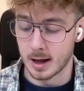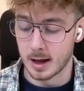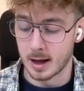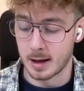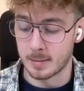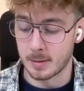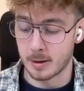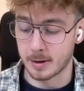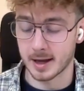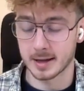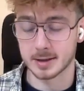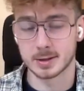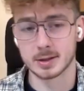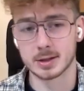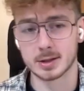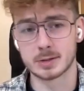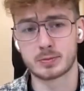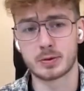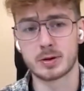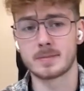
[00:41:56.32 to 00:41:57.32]
Okay, so
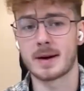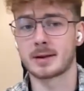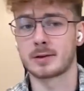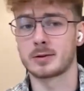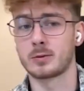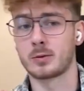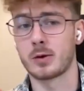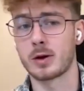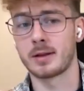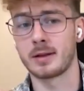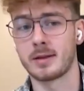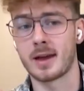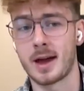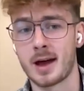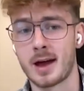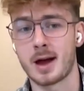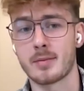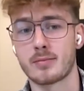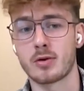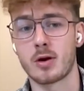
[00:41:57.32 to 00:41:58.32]
just bring back quickly the
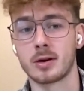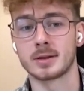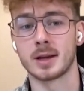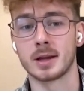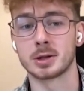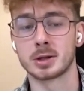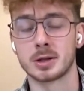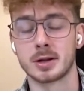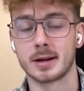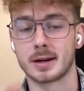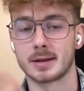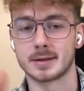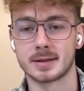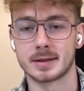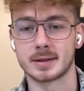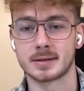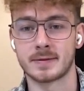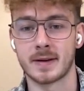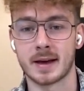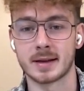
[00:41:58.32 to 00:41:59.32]
AI product engineer because
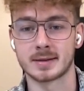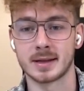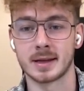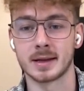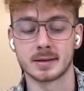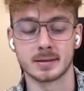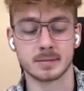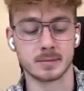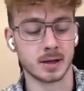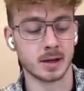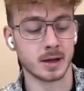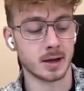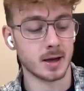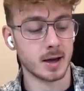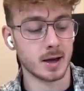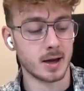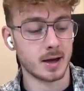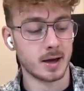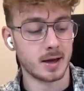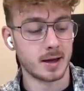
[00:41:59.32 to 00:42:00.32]
this is fascinating to me.
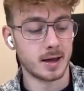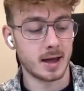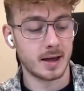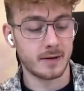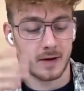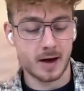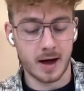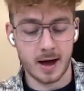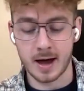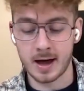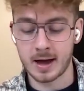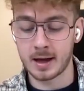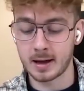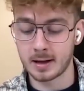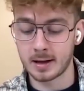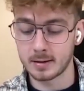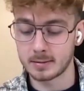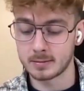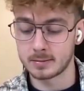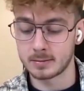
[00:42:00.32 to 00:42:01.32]
If
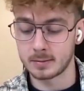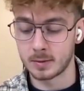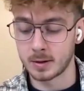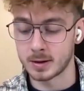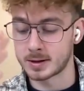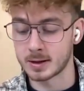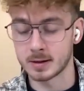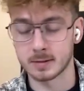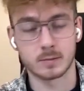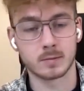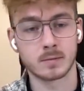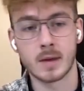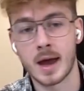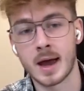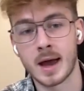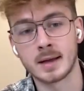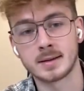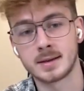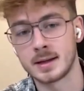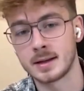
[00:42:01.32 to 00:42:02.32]
I was an
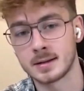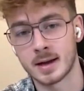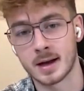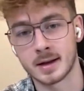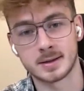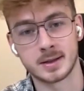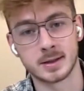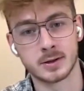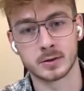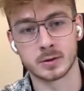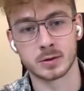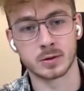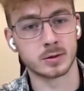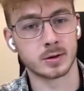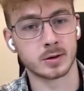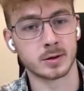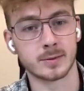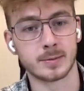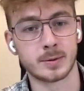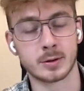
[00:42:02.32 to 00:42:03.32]
18,
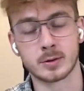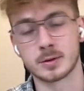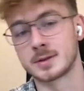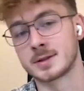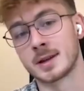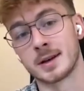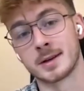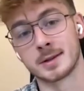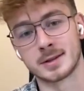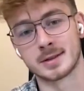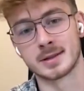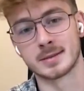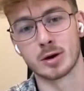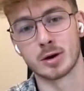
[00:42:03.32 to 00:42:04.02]
19-year-old in computer science at the